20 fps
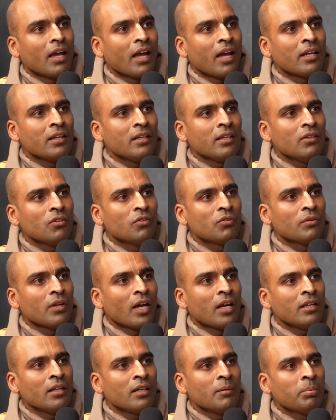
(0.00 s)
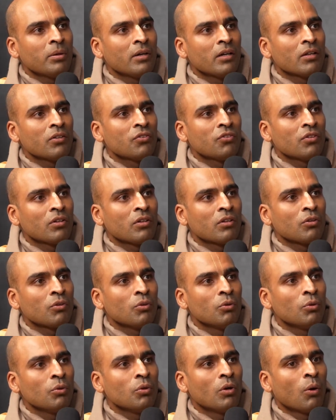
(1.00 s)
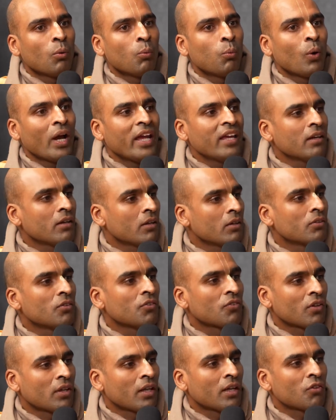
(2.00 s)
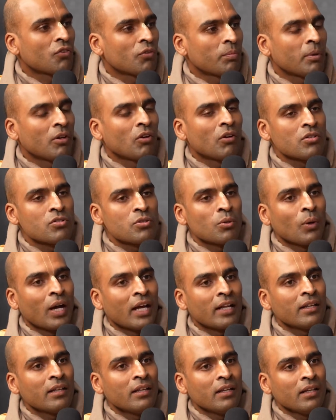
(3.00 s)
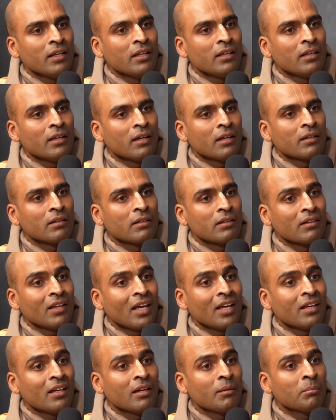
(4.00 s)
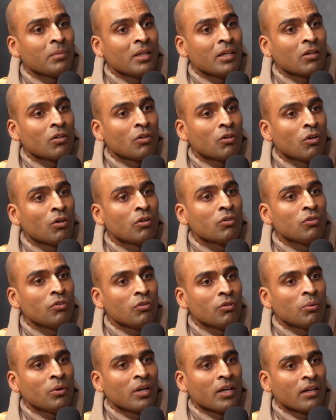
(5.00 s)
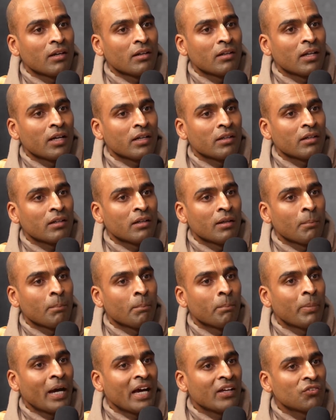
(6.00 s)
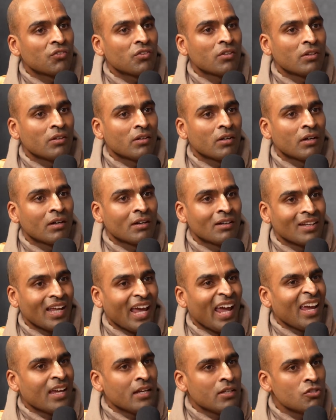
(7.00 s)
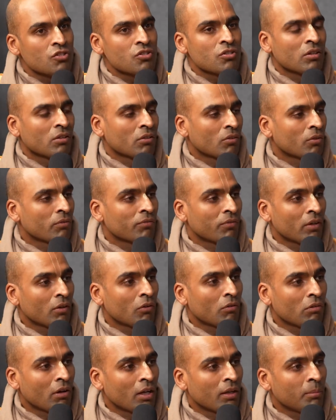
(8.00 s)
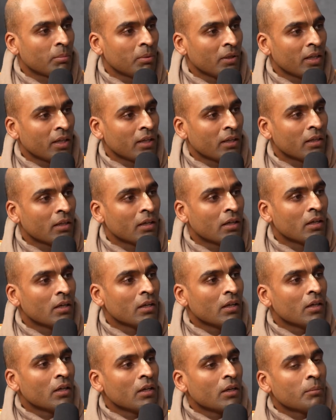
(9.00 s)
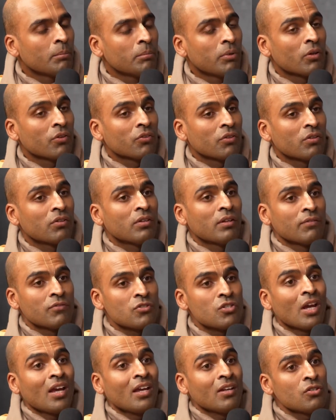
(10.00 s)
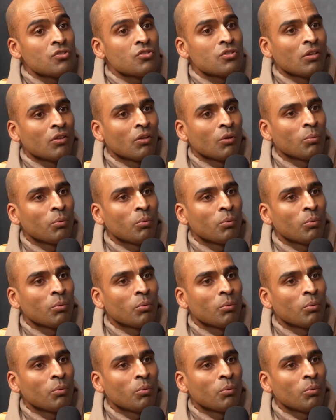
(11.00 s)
any person who awakens their spirituality, and they can be a conduit, like an ambassador, an agent of incredibly positive change in the